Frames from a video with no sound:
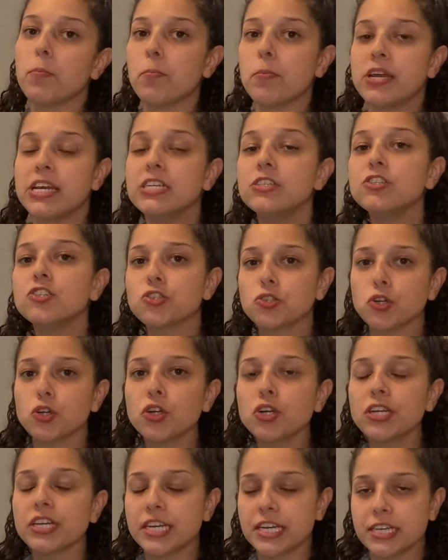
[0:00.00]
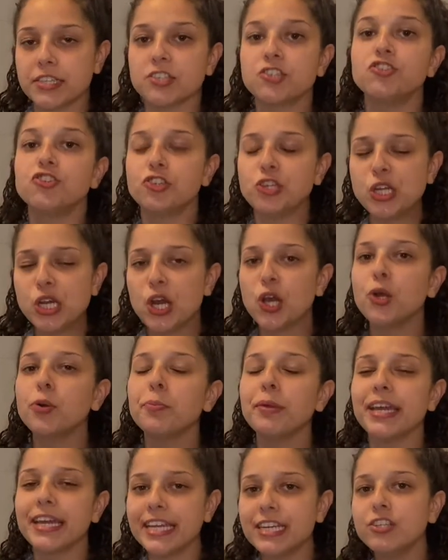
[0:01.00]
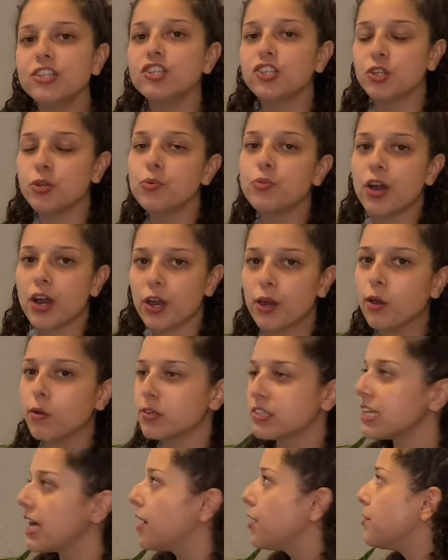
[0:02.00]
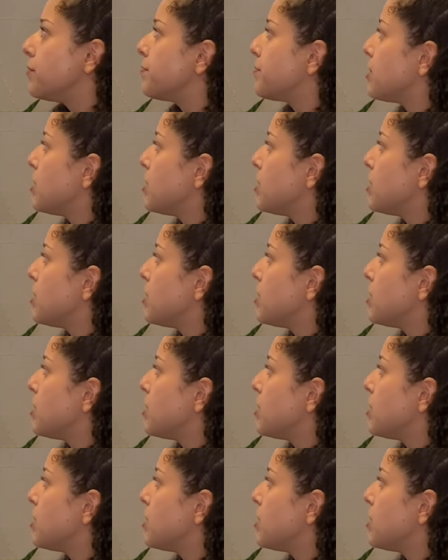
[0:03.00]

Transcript: insert its genome into the host cell.